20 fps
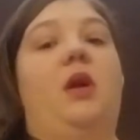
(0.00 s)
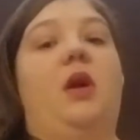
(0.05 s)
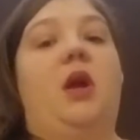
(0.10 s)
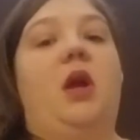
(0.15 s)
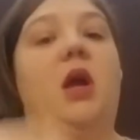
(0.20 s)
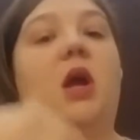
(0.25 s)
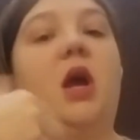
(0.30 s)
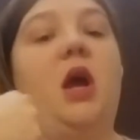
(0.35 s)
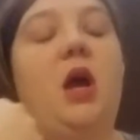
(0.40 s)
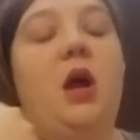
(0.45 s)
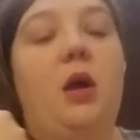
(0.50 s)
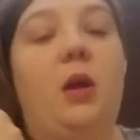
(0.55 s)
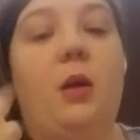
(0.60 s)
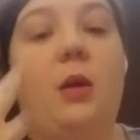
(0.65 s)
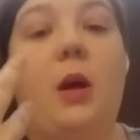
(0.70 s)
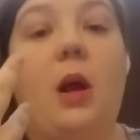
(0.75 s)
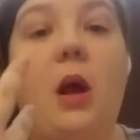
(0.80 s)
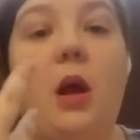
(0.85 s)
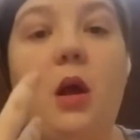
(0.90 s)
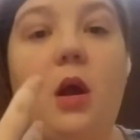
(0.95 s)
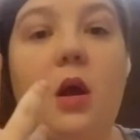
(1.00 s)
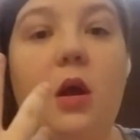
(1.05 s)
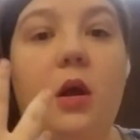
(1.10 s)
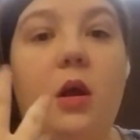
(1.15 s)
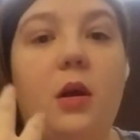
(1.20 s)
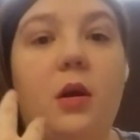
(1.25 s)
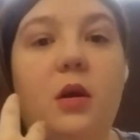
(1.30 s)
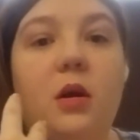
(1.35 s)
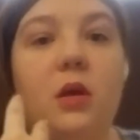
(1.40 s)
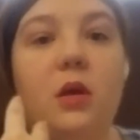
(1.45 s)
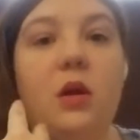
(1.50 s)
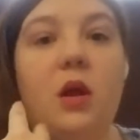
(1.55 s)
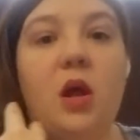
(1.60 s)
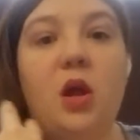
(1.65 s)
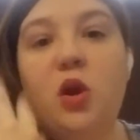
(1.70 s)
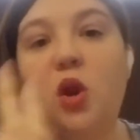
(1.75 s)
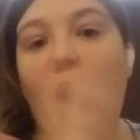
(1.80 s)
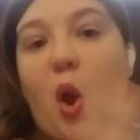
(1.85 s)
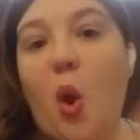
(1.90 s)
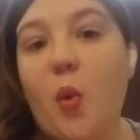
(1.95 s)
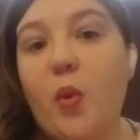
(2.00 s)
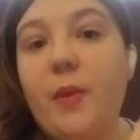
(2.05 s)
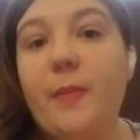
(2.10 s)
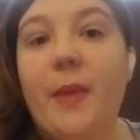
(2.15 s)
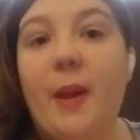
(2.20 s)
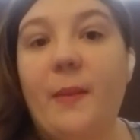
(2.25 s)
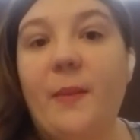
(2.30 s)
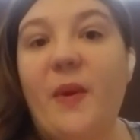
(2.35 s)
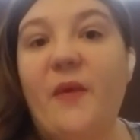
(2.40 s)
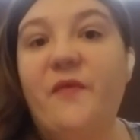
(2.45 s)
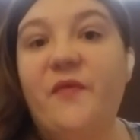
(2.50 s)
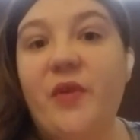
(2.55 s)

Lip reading: and it always makes my